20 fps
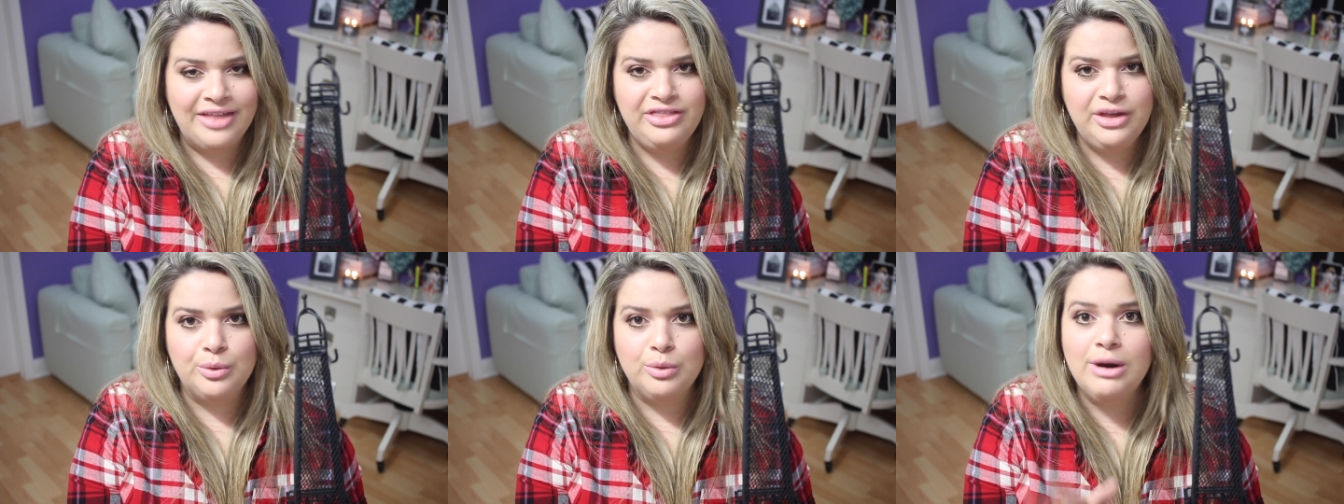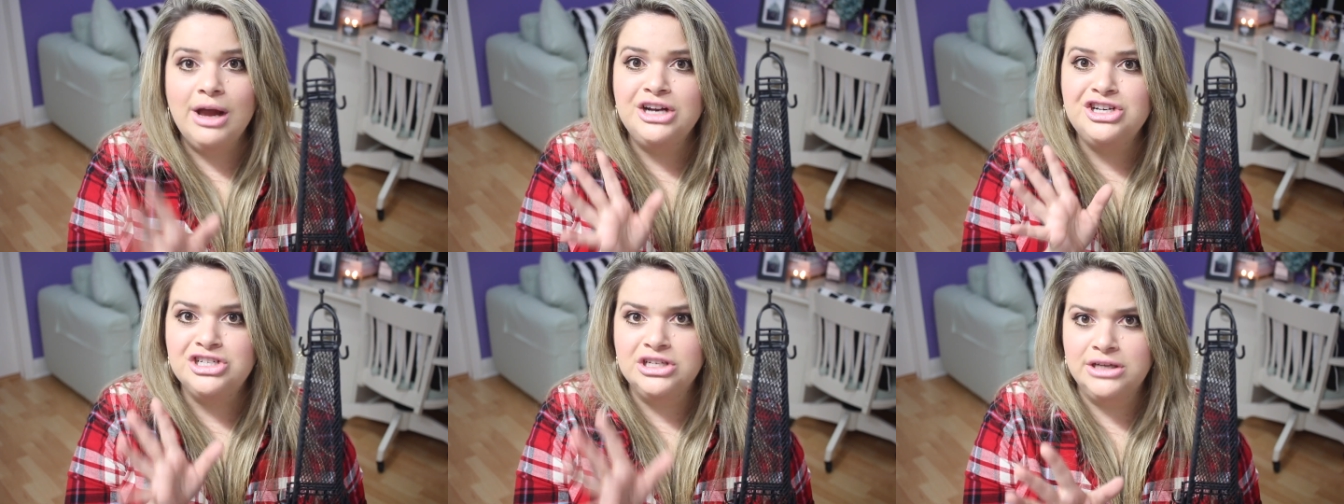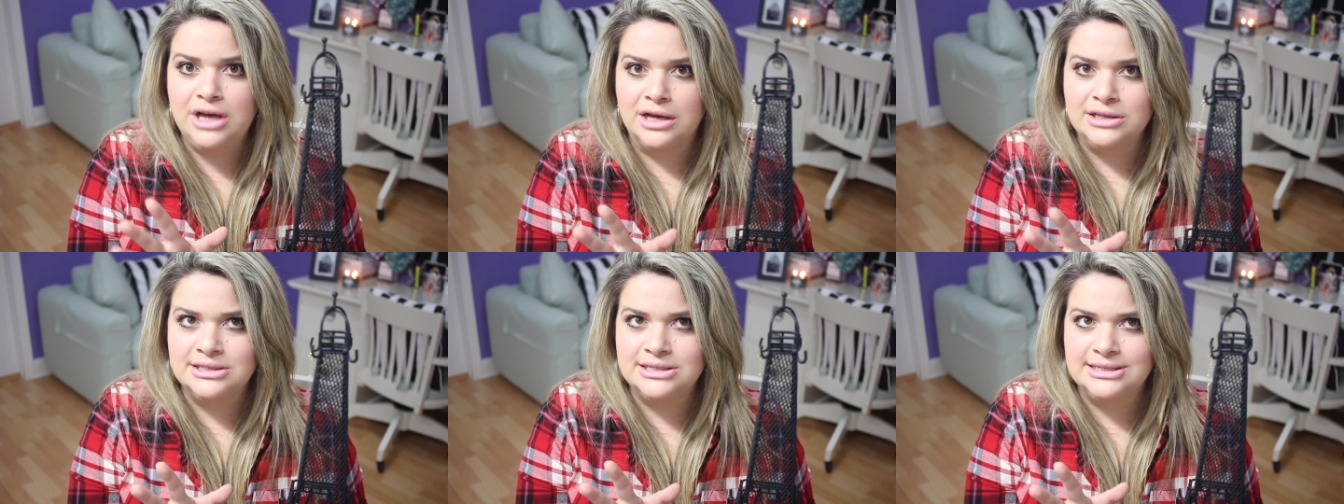They were
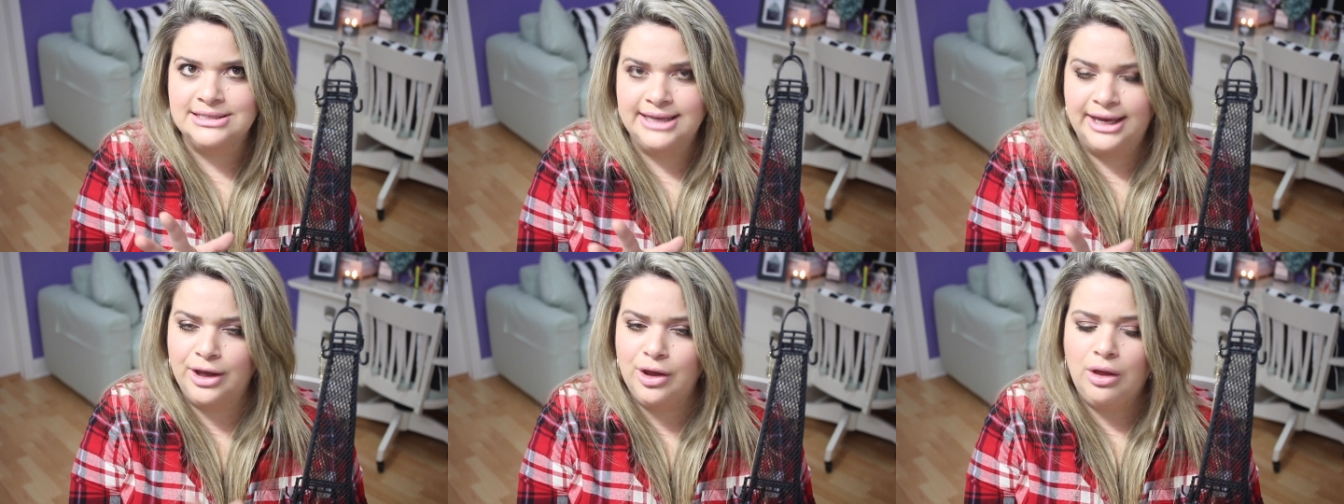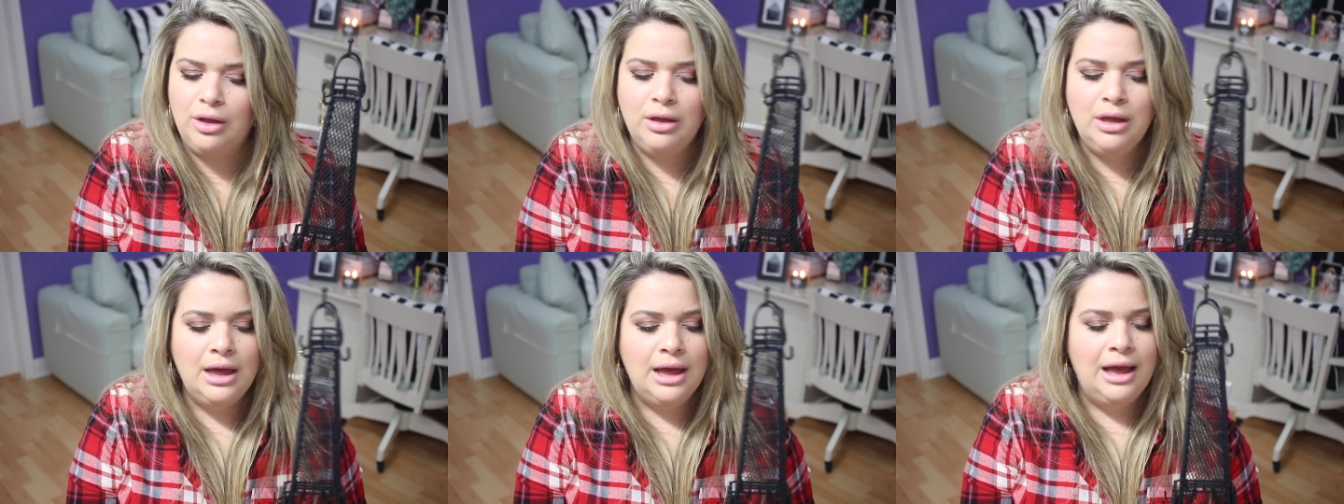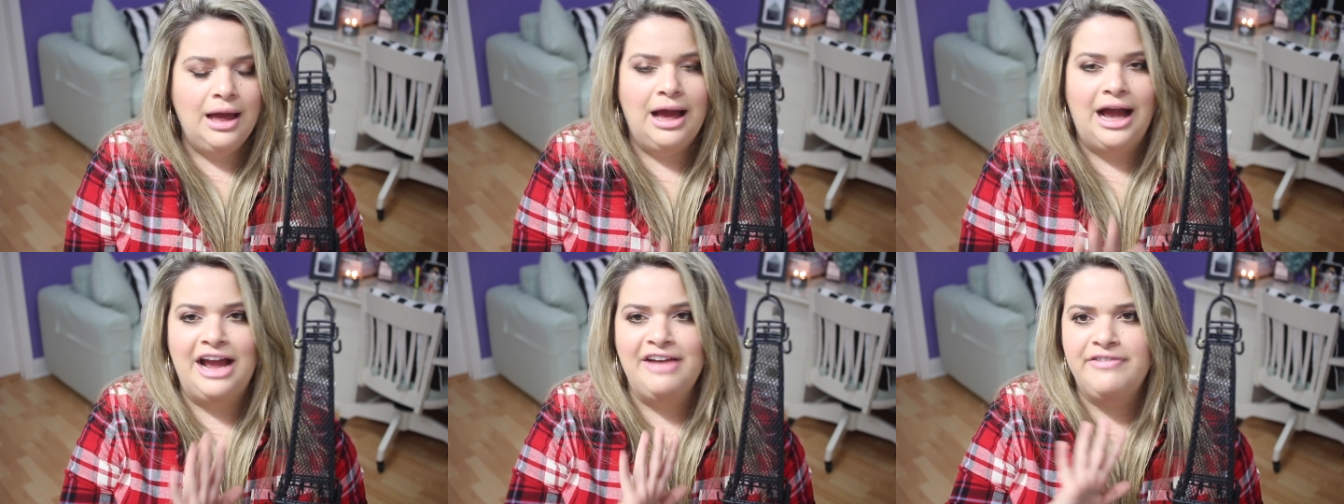actually on sale
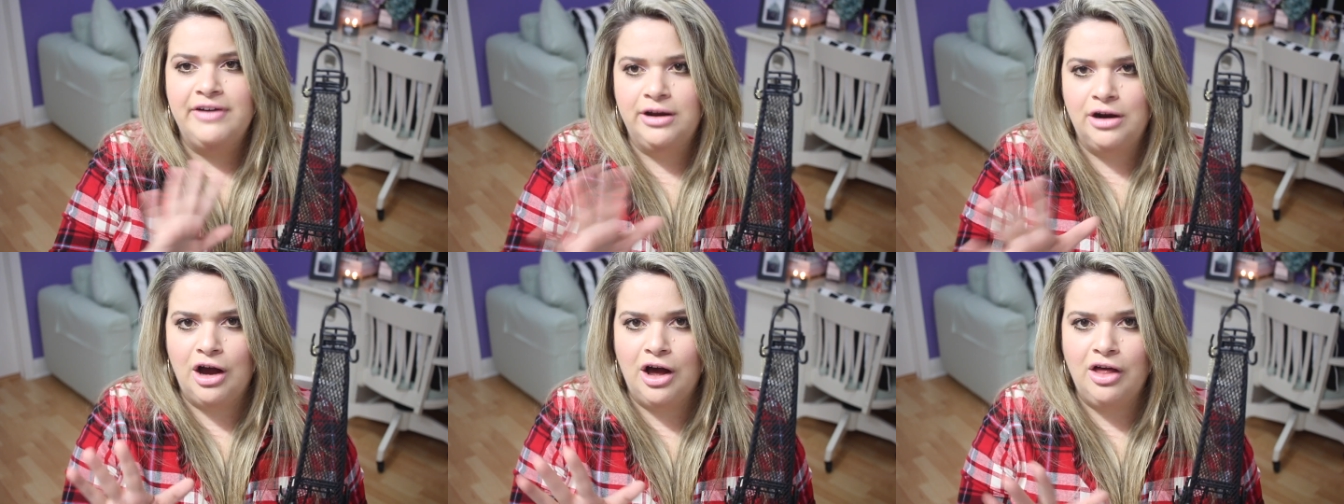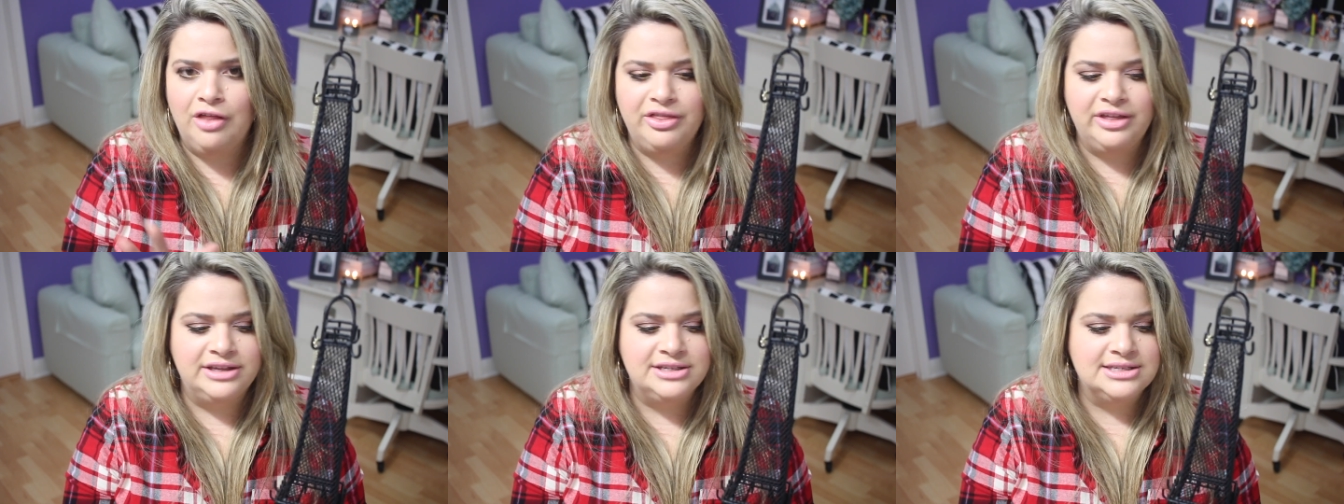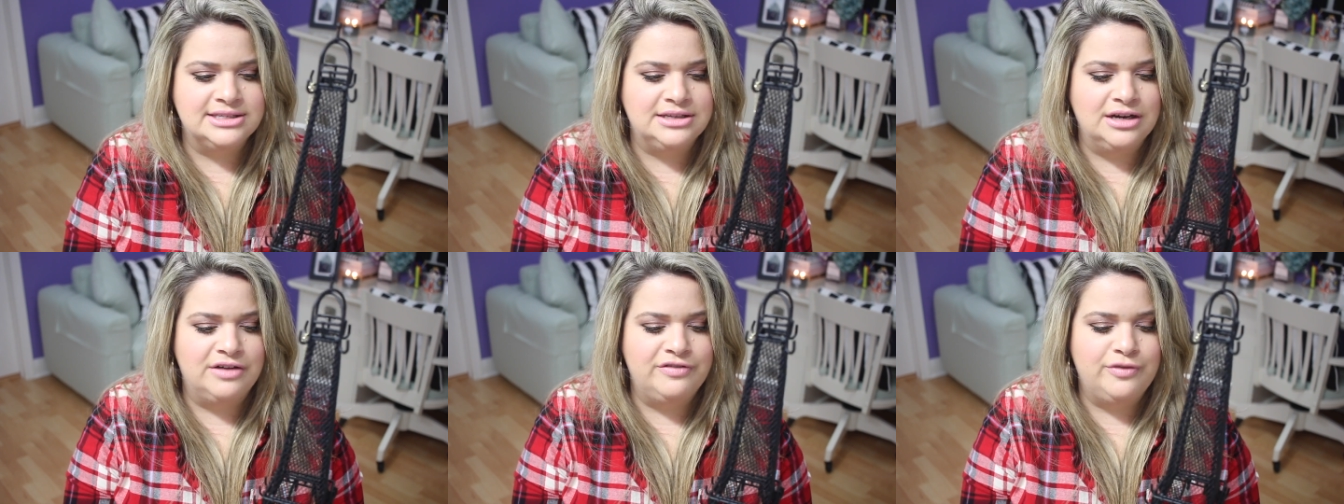I found all
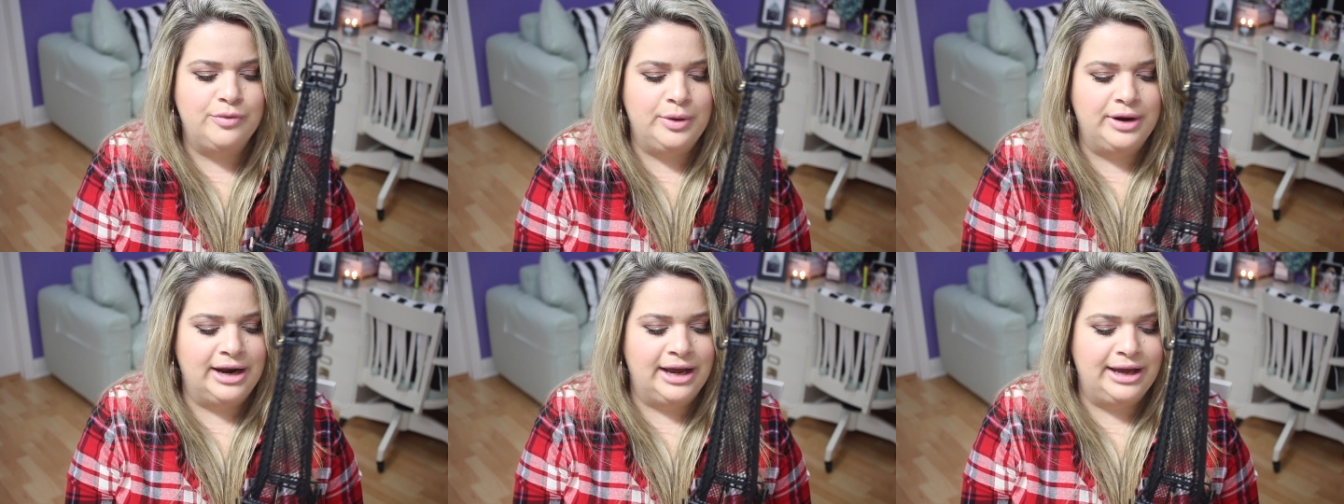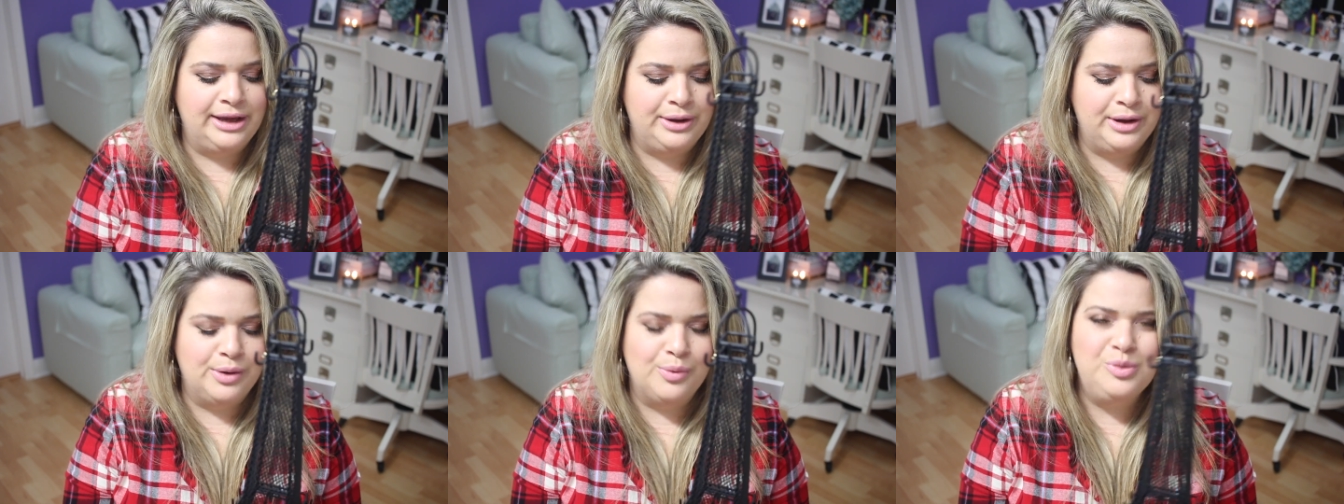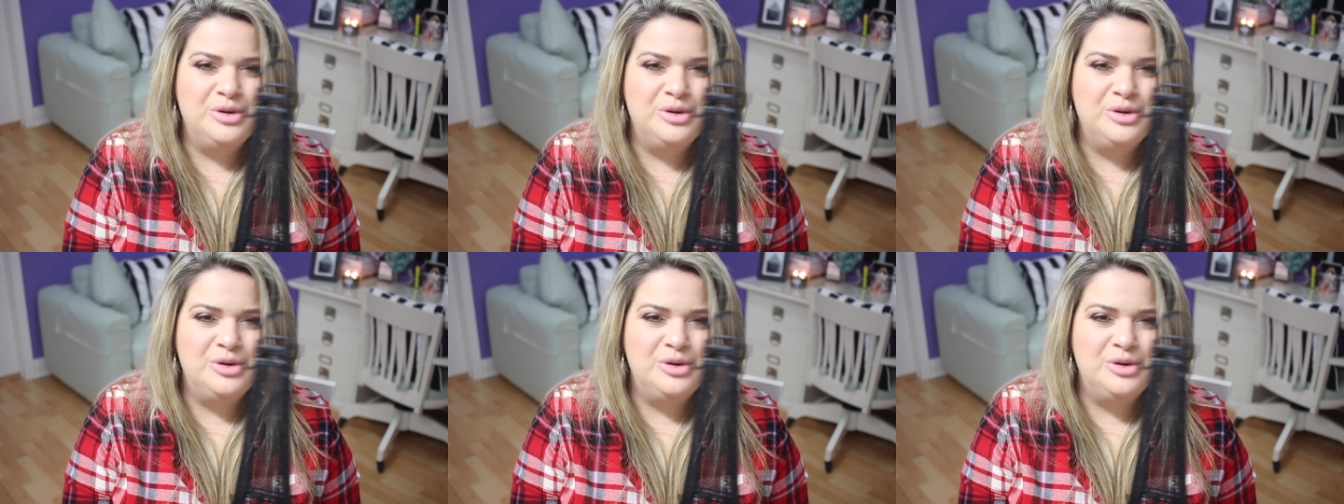this stuff when I